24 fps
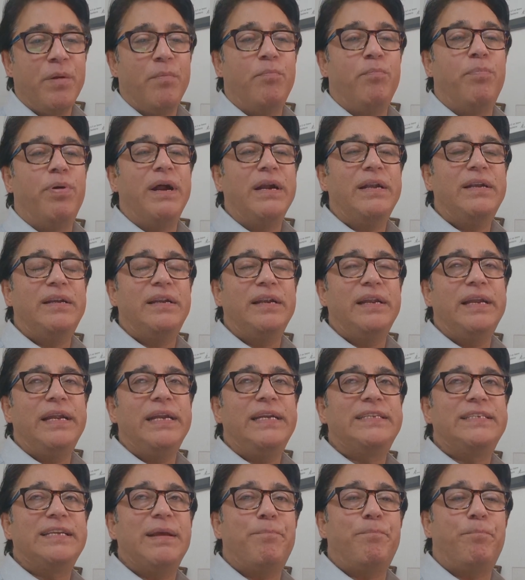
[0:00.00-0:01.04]
but
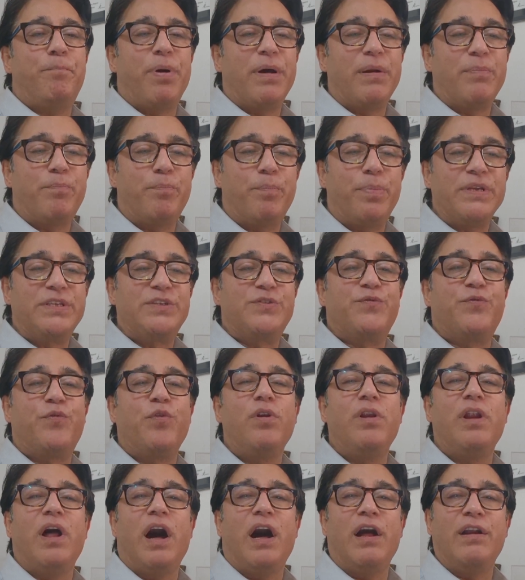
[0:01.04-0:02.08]
it's a
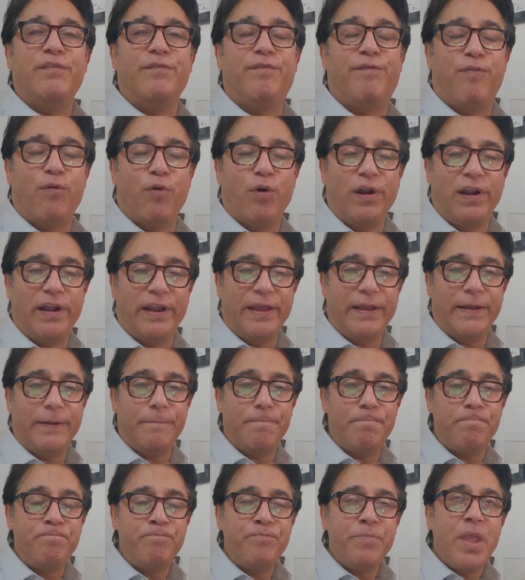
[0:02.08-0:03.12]
purposeful unfolding.
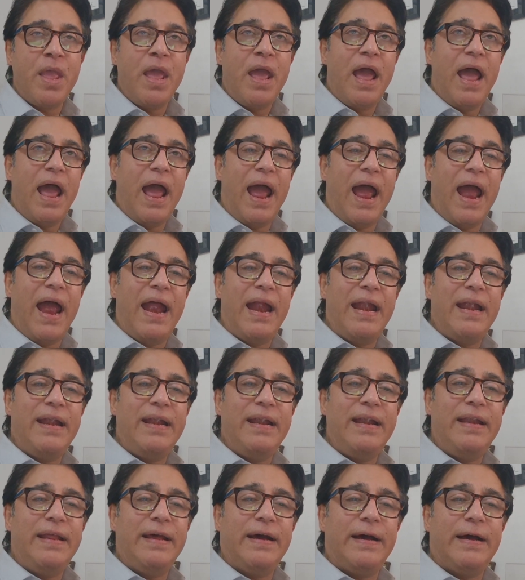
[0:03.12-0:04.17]

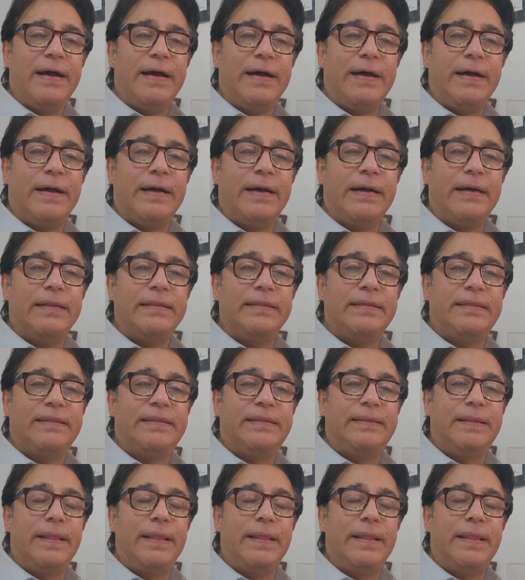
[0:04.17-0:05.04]
And I